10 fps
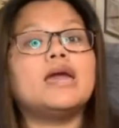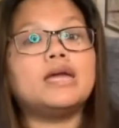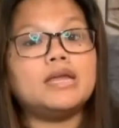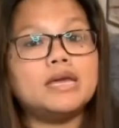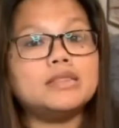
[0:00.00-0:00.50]

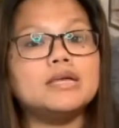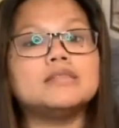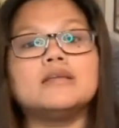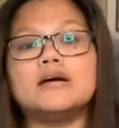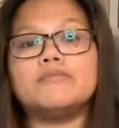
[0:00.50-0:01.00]
and hit
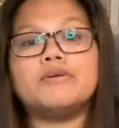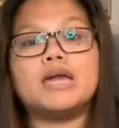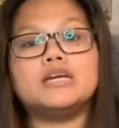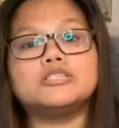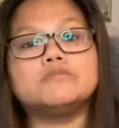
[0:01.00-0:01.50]
that
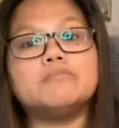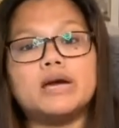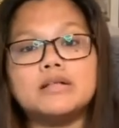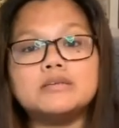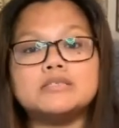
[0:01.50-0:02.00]
notification
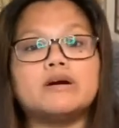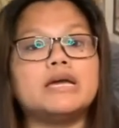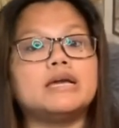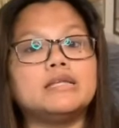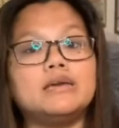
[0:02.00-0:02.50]
bell so
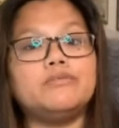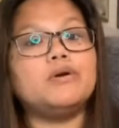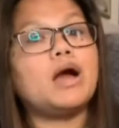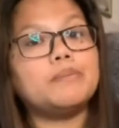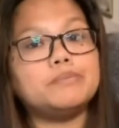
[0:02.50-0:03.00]
I can give
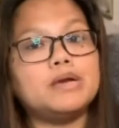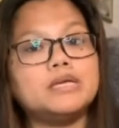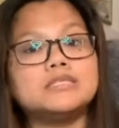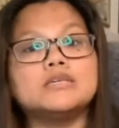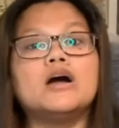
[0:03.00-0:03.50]
you
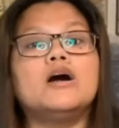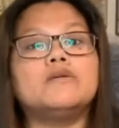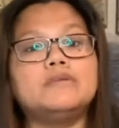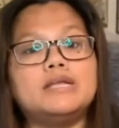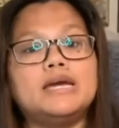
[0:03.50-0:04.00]
updates
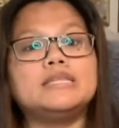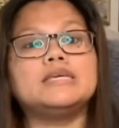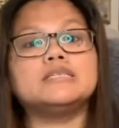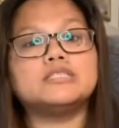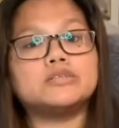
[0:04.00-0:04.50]
of the
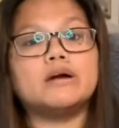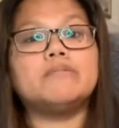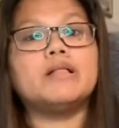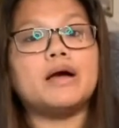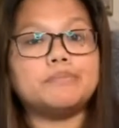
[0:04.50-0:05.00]
latest
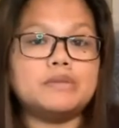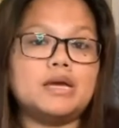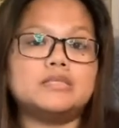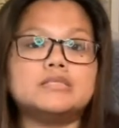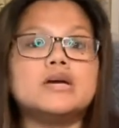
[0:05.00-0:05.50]
travel
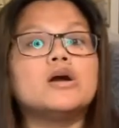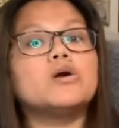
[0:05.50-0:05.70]
updates